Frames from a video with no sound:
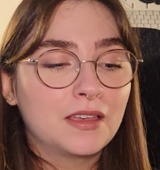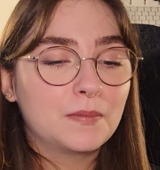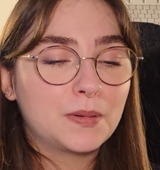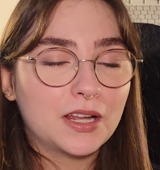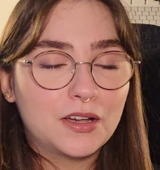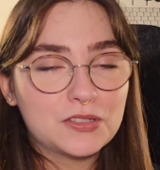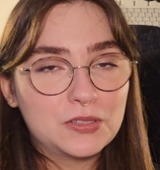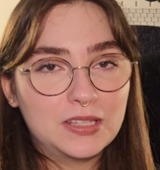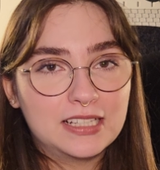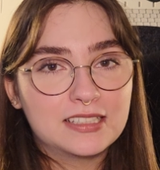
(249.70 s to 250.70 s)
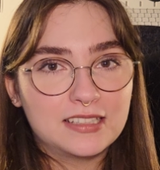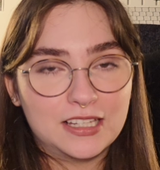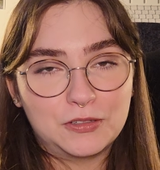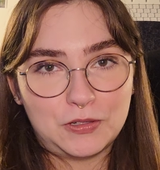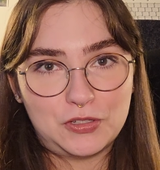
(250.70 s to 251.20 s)
But I also like to knit
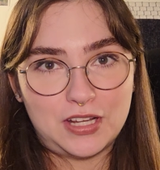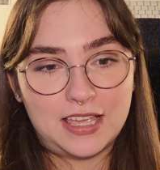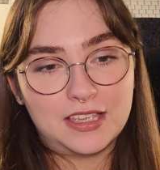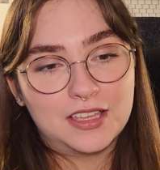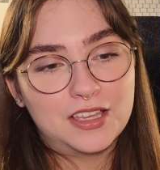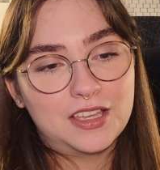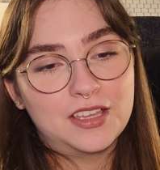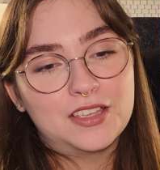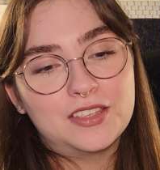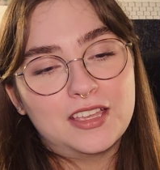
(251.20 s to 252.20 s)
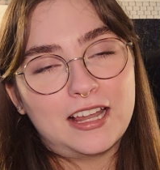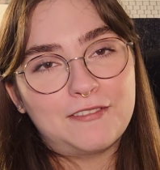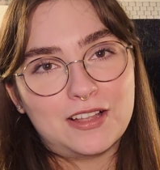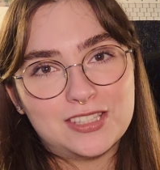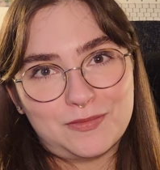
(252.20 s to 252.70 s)
and crochet, and I
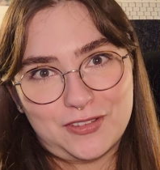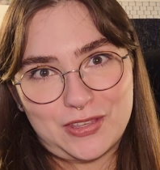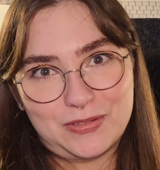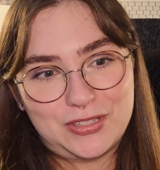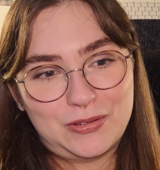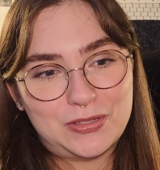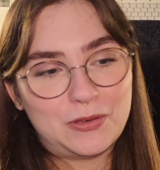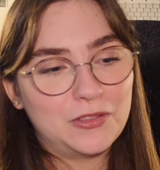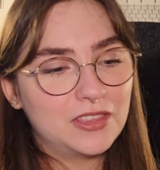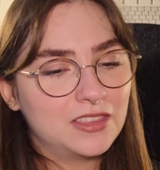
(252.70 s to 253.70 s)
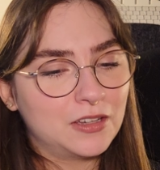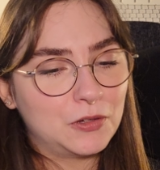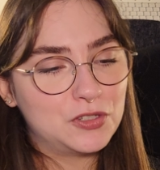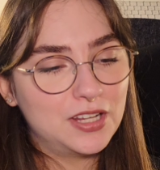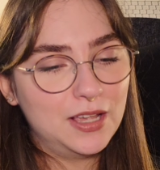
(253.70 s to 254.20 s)
found some for those too. So the
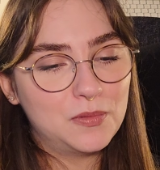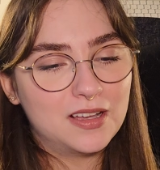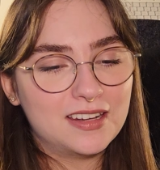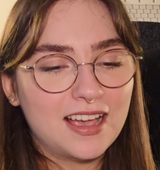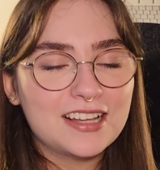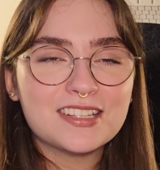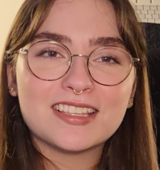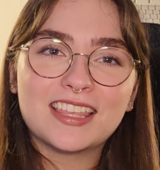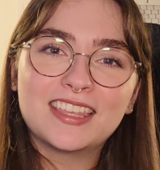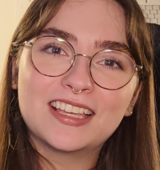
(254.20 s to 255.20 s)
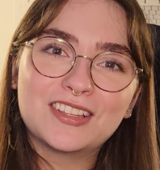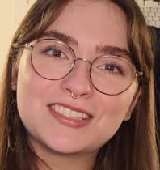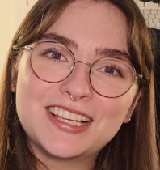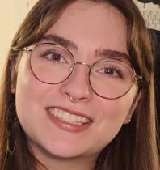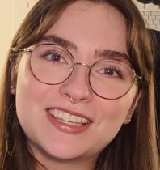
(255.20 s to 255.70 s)
crochet one, I think it looks
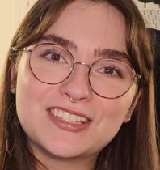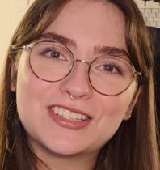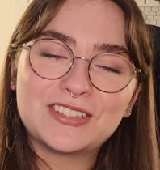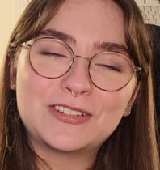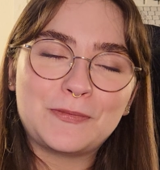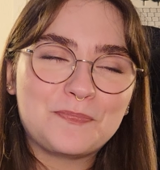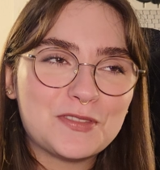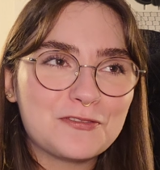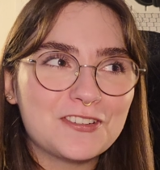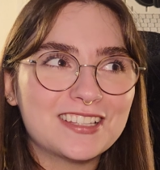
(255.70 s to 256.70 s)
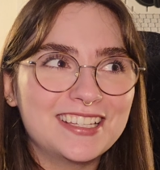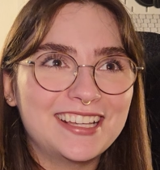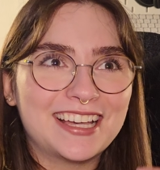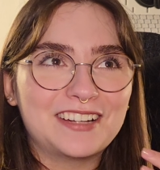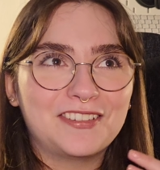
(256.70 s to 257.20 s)
like such a little frilly
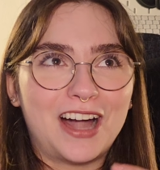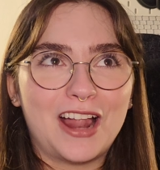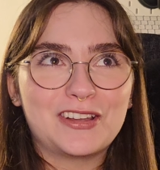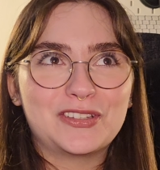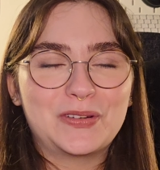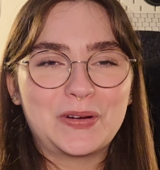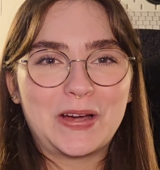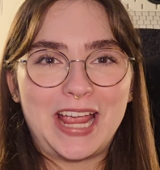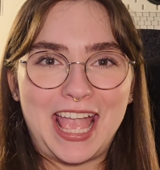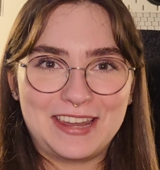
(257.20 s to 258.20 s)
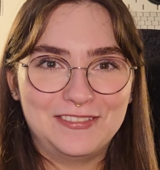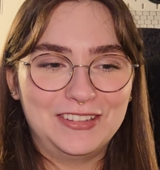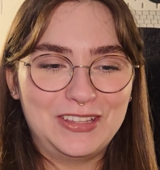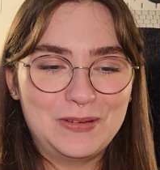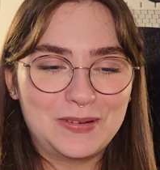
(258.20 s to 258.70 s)
kind of cottagecore
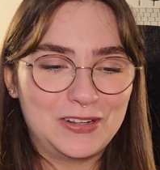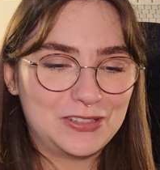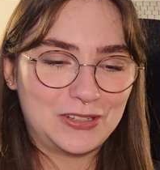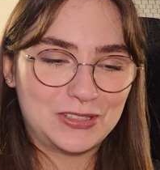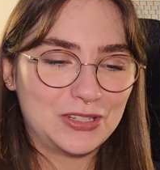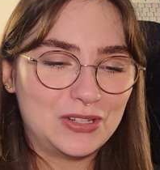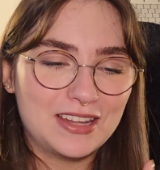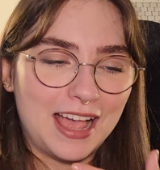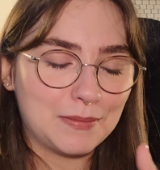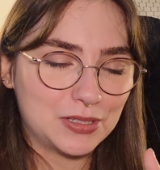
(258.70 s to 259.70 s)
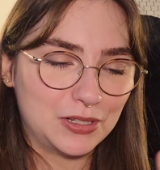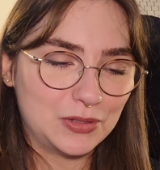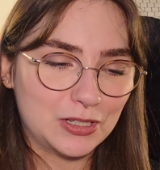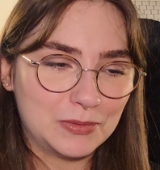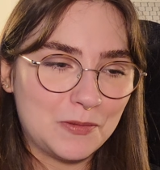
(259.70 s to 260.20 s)
envelope, and it just looks absolutely
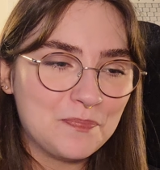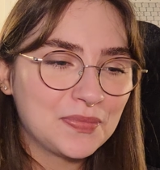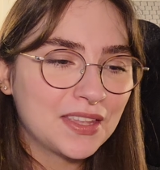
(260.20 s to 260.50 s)
adorable,